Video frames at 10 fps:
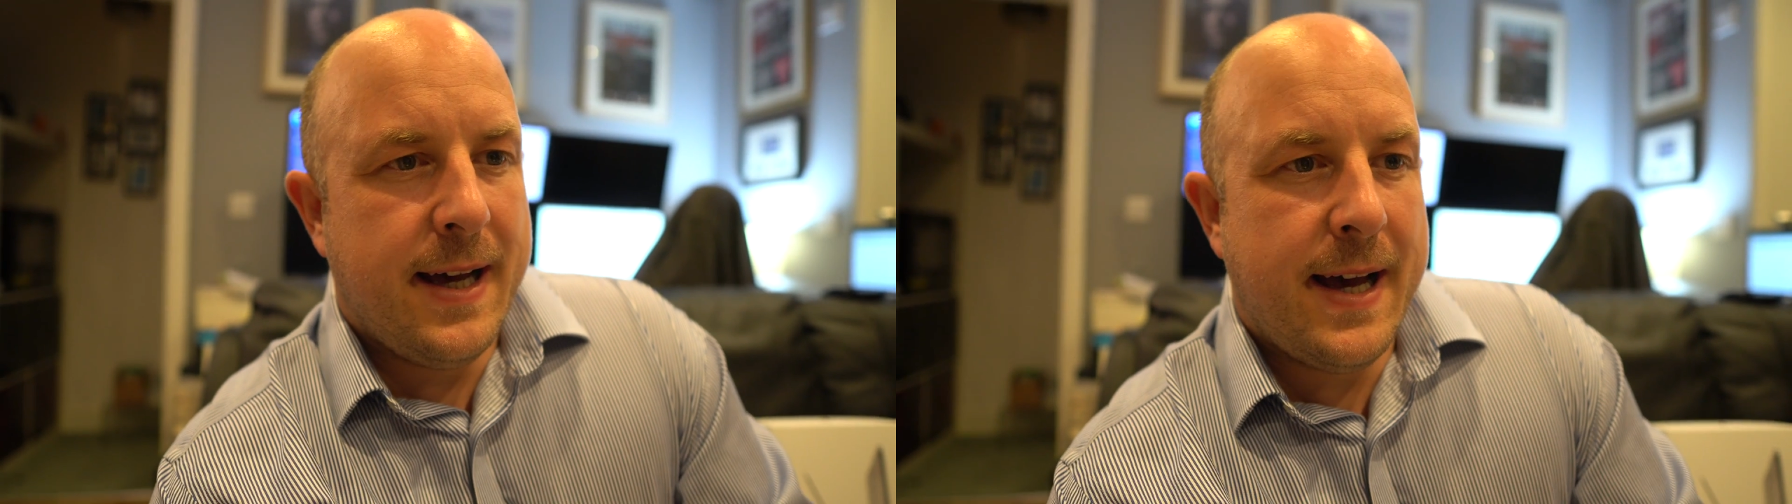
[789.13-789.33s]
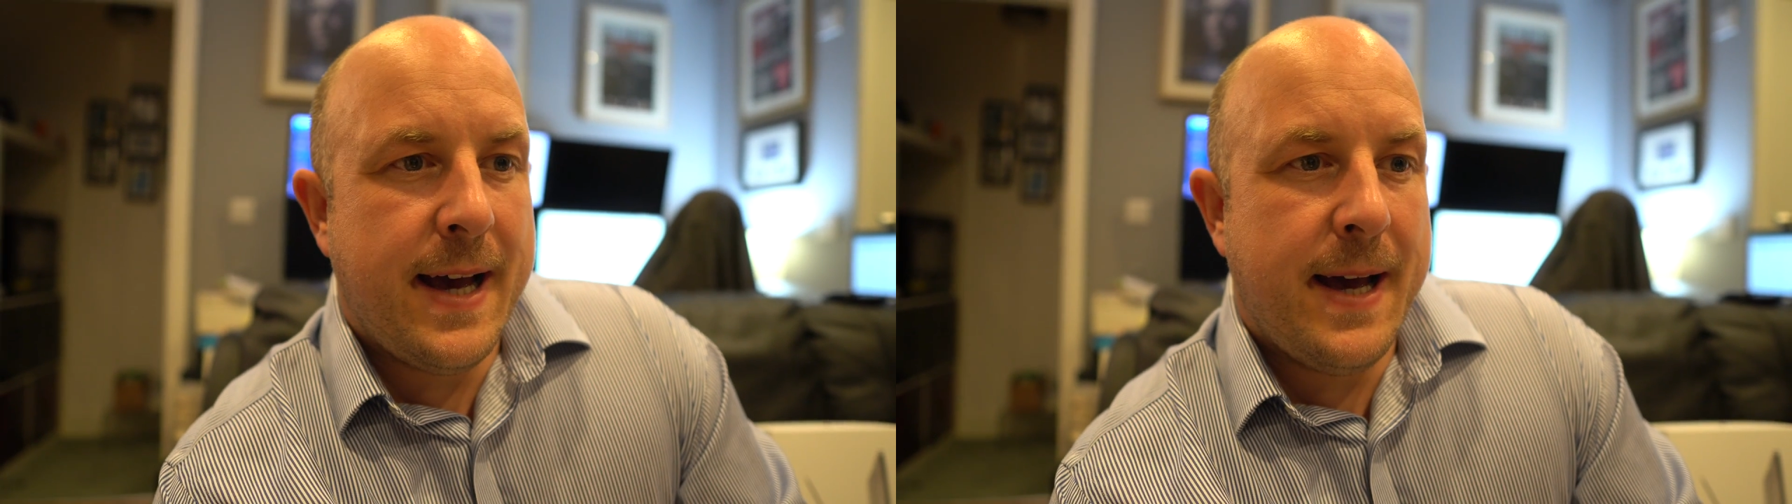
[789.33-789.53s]

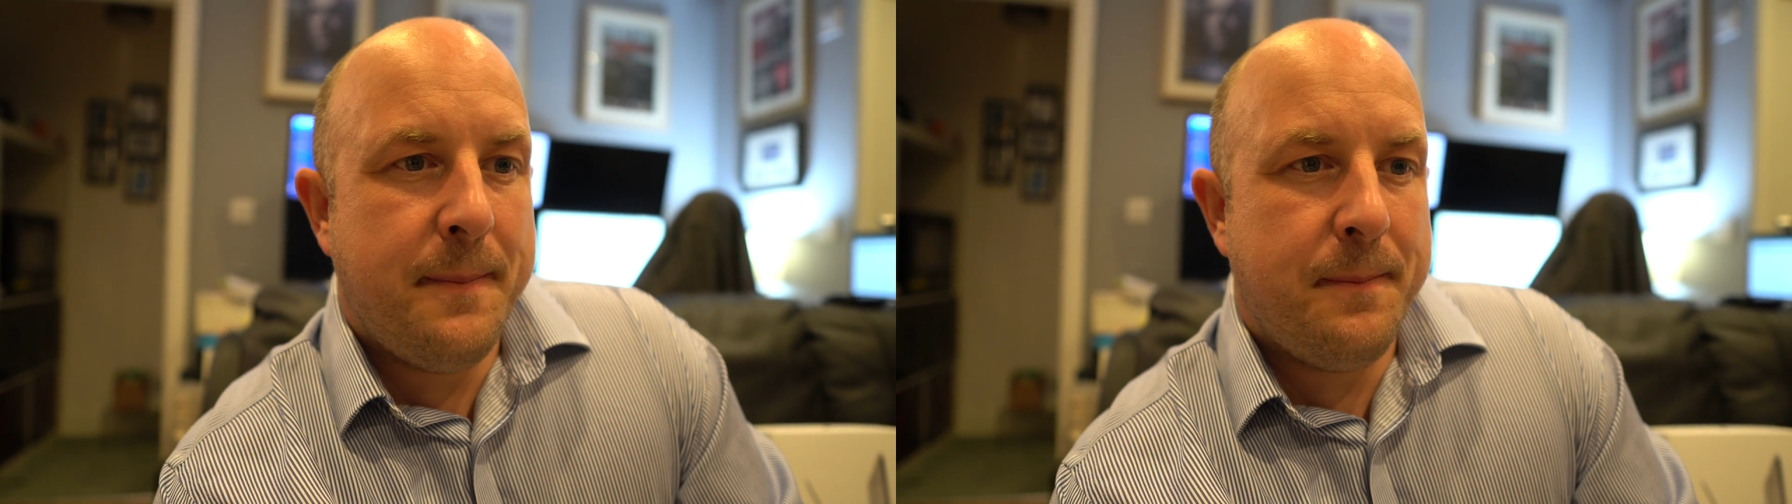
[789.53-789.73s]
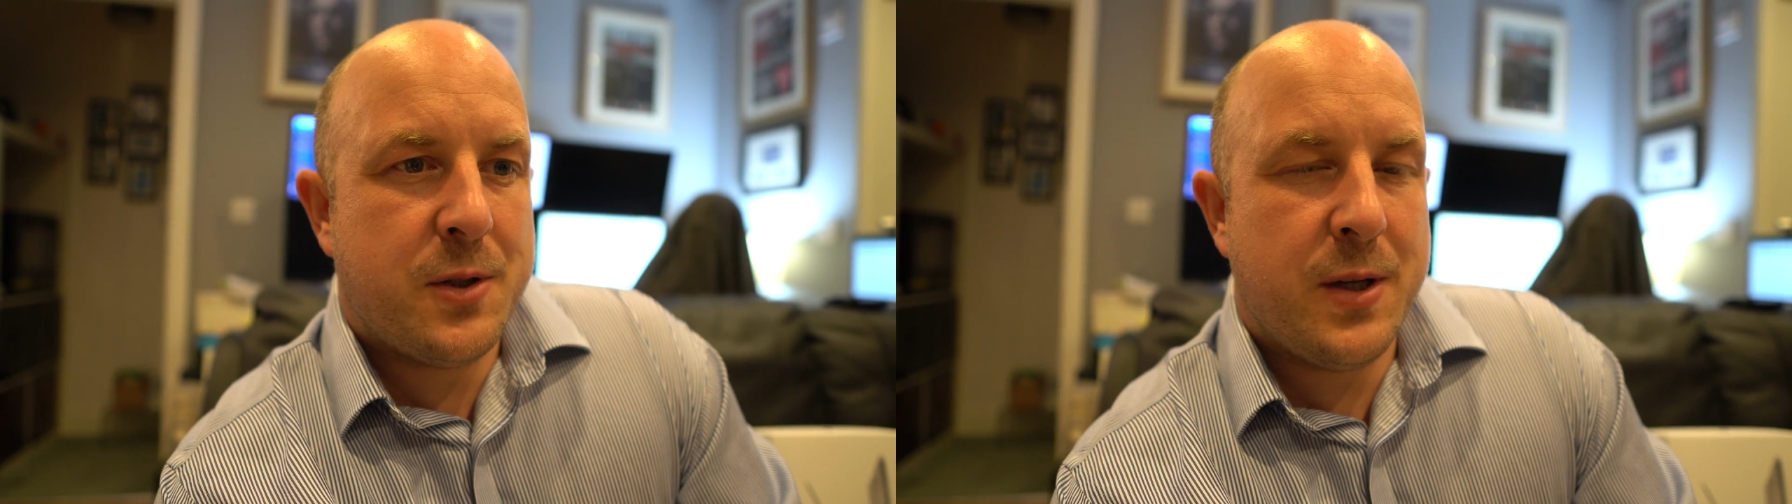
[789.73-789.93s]

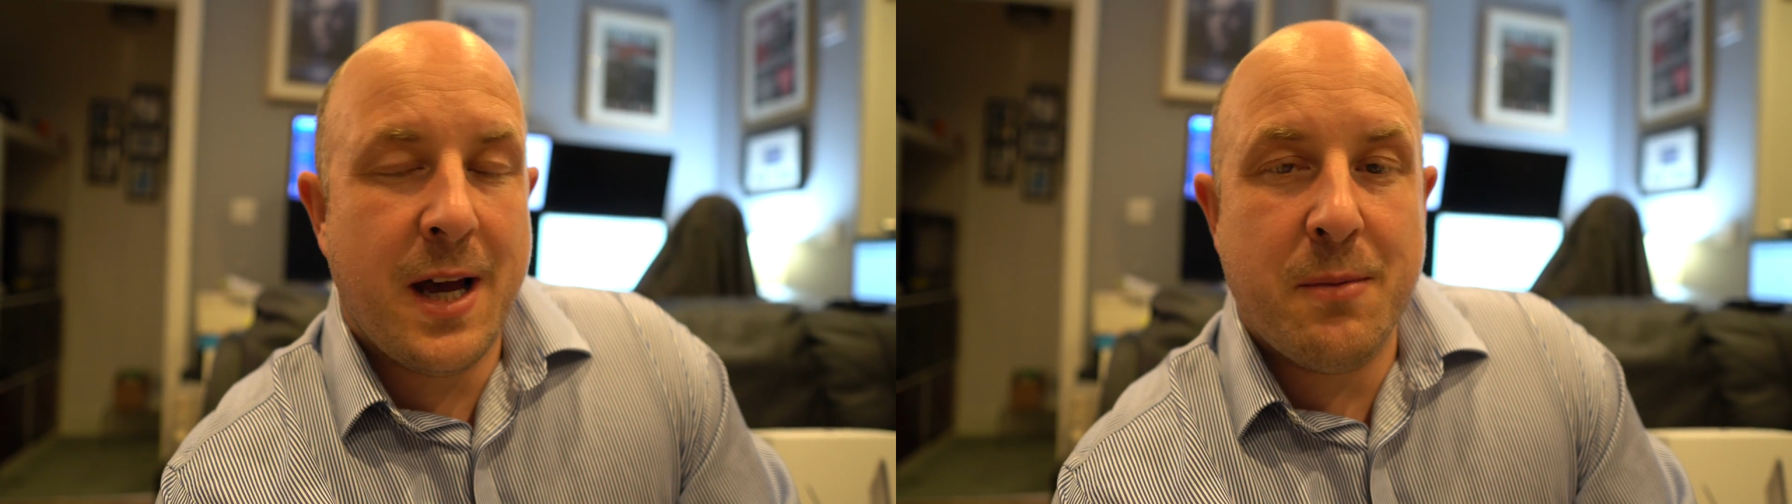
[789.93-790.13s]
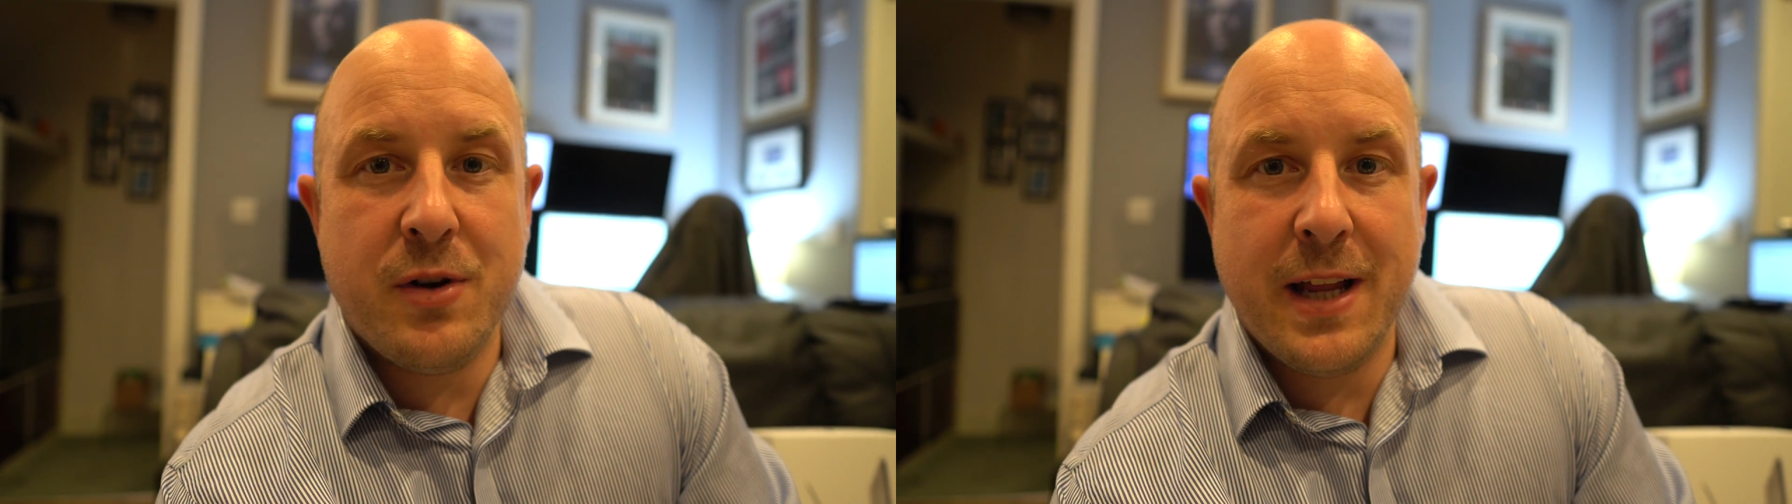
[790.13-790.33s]
Um, so
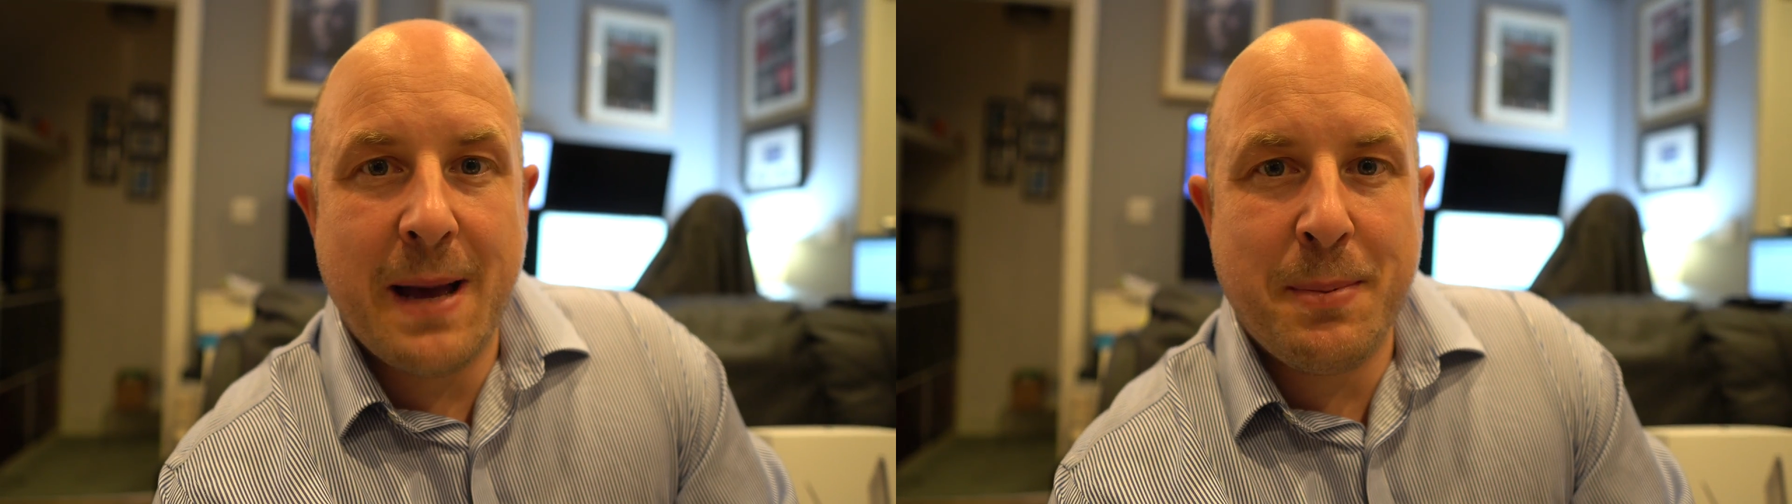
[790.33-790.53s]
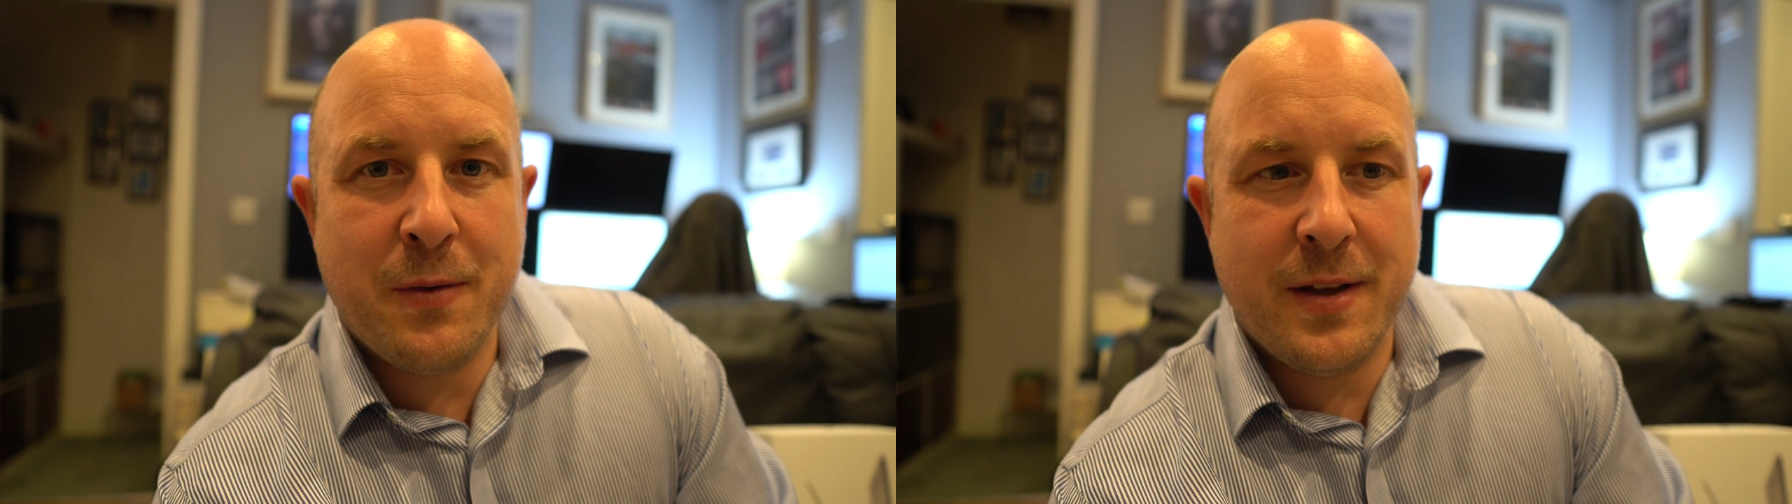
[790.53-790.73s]
yeah, I'm really
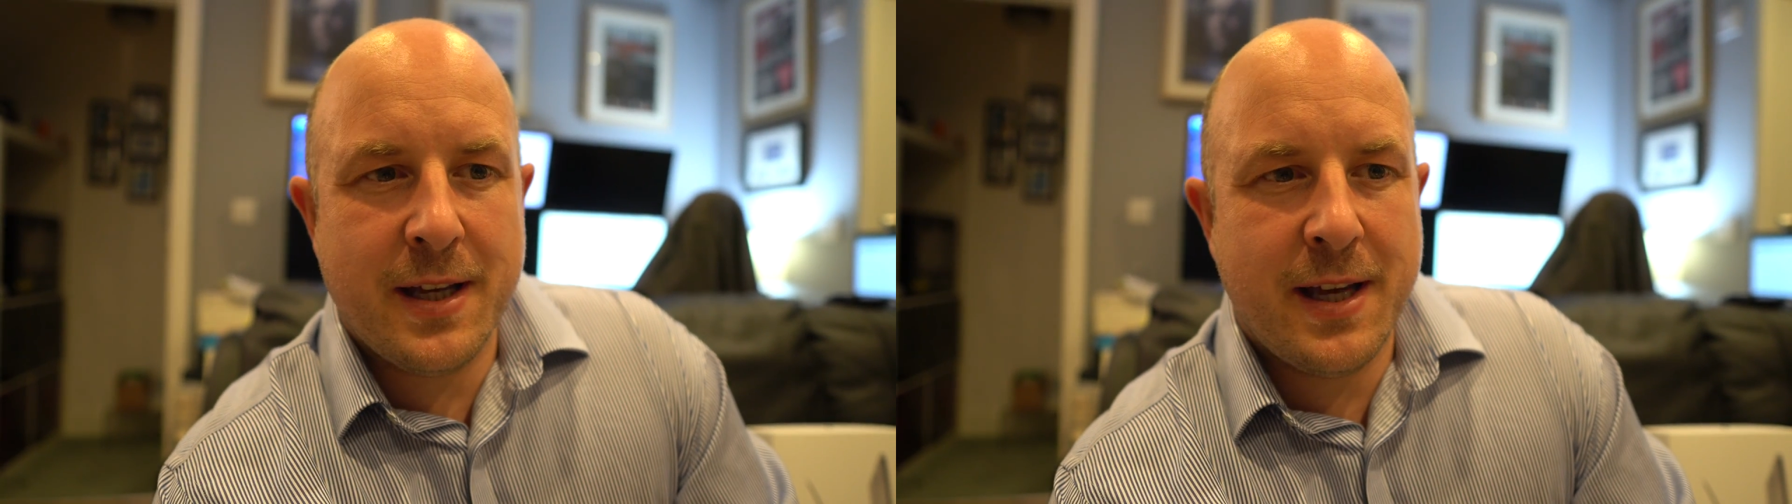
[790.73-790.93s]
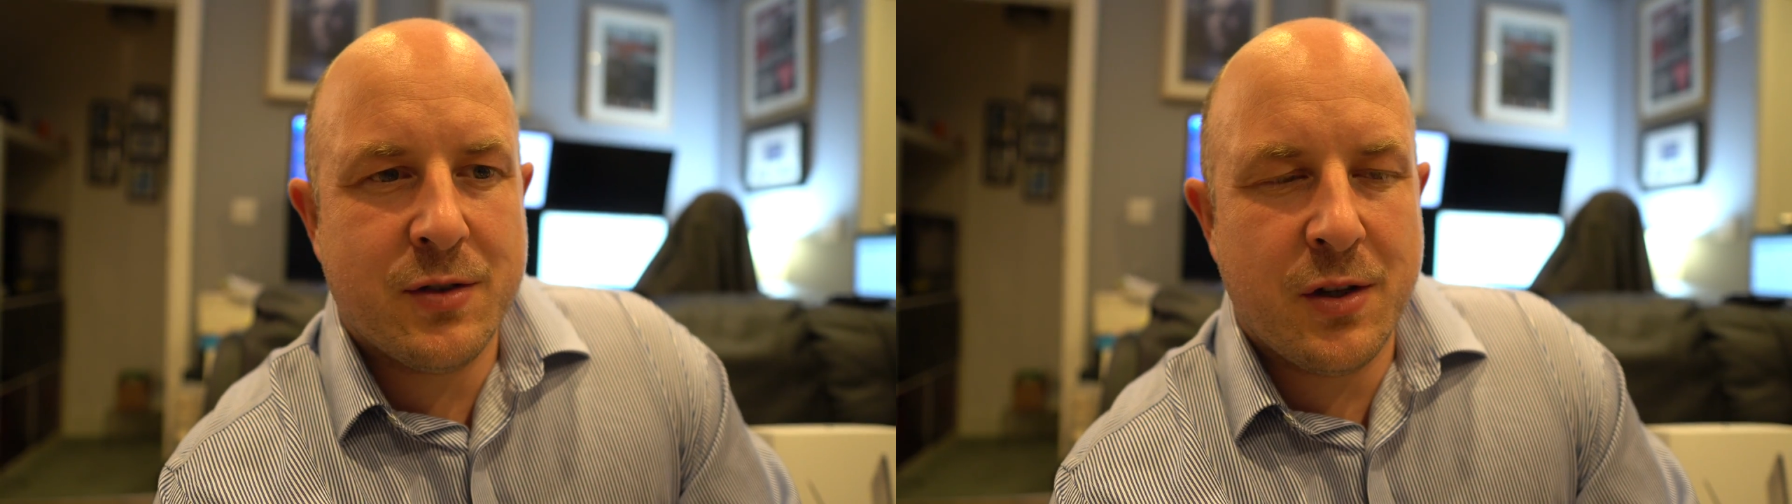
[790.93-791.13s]
happy with it.
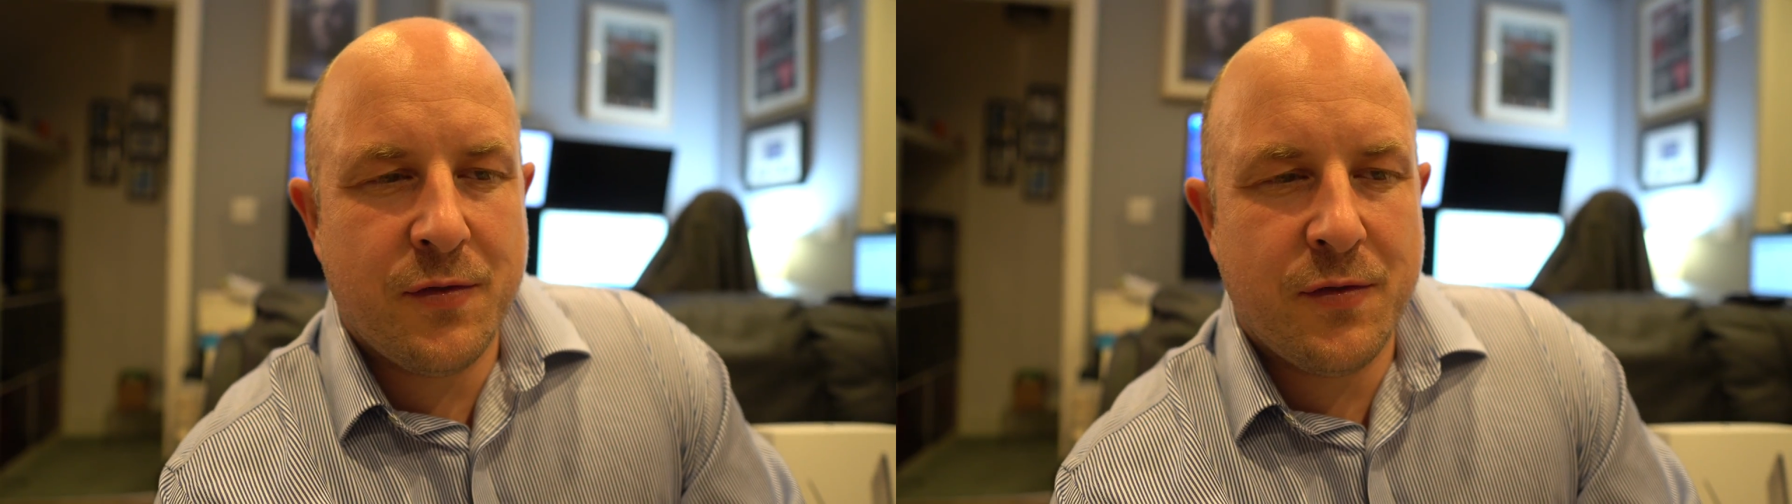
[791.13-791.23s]
It gives